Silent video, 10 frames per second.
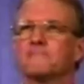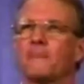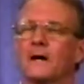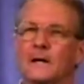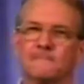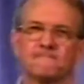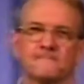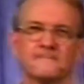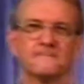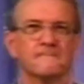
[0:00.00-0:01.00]
Uh,
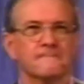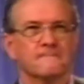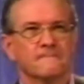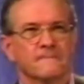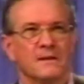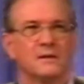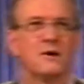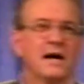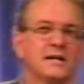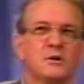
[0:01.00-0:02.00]
you know,
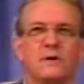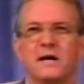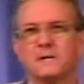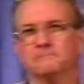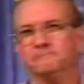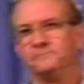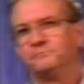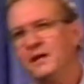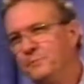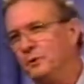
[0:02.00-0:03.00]
I get around
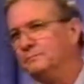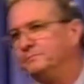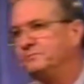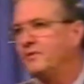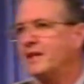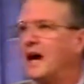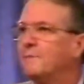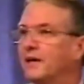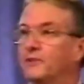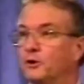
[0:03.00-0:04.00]
people that I
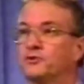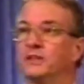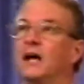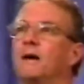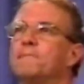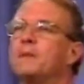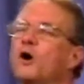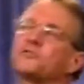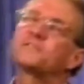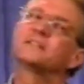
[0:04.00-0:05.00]
make thirsty. Now,
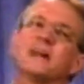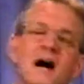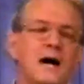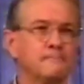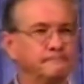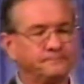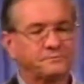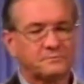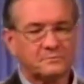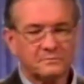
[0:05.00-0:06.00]
most of the time,
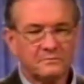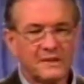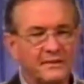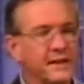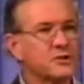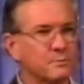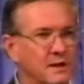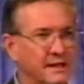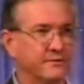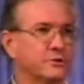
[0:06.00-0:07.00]
these are
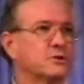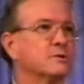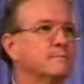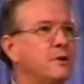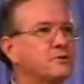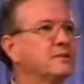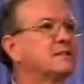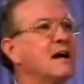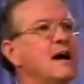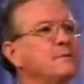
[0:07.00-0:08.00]
believers. Most of the
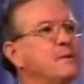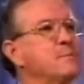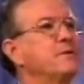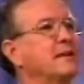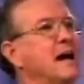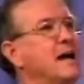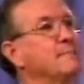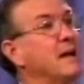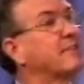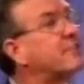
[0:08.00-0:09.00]
time, the people that I
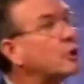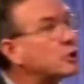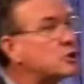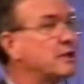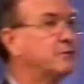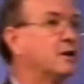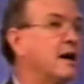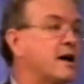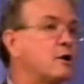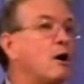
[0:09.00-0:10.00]
make thirsty for
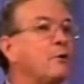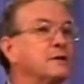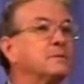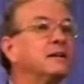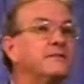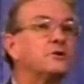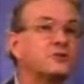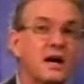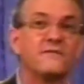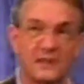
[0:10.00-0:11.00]
God are already
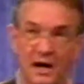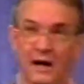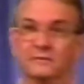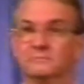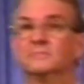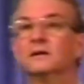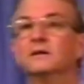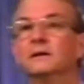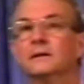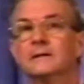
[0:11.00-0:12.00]
believers of God.
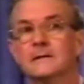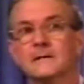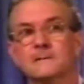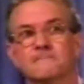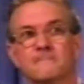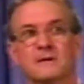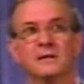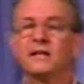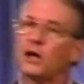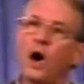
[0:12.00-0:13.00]
Uh,
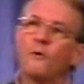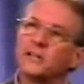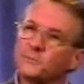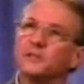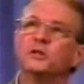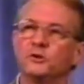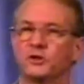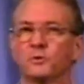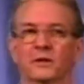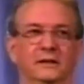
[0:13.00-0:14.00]
not always, but
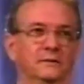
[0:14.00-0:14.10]
usually.